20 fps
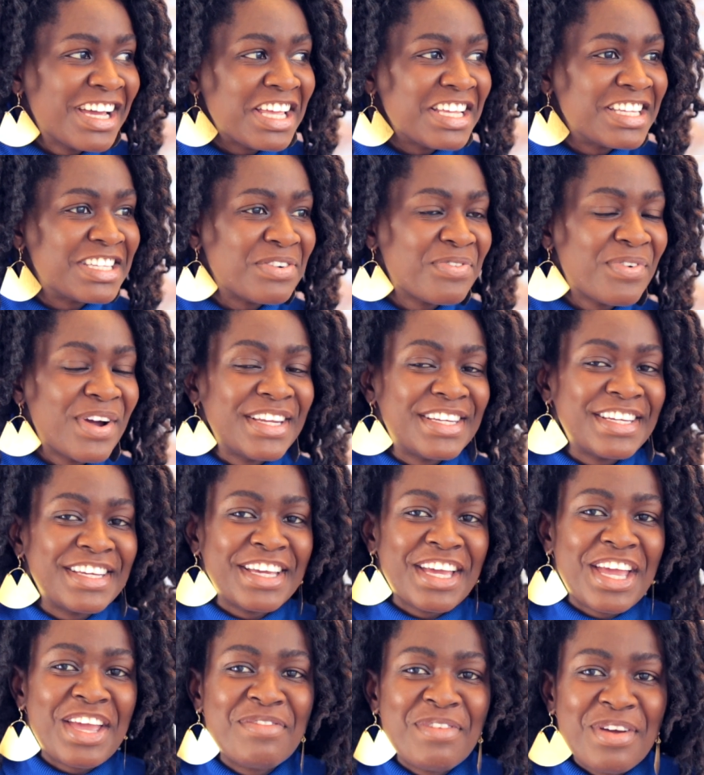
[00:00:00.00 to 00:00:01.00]
It's a waiting
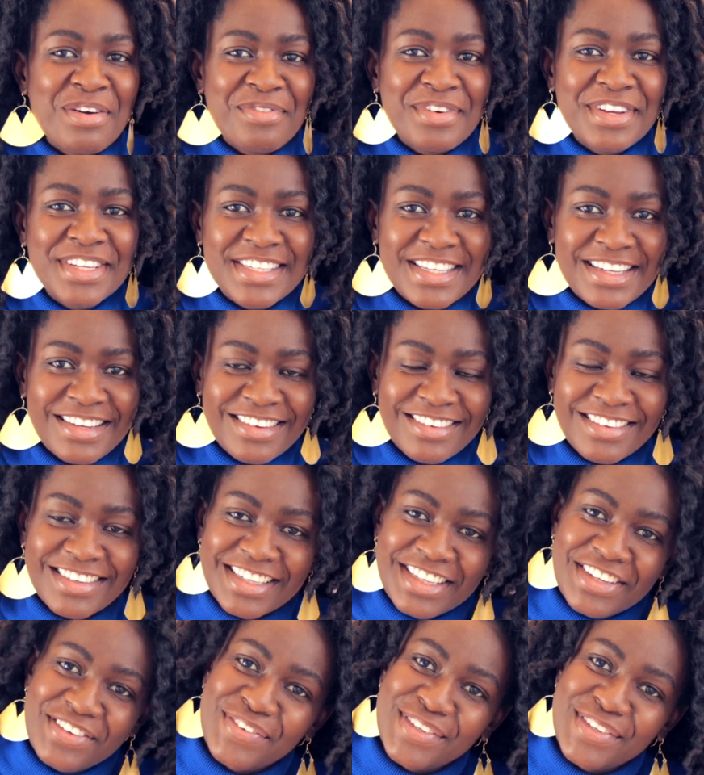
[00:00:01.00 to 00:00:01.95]
game. Every single day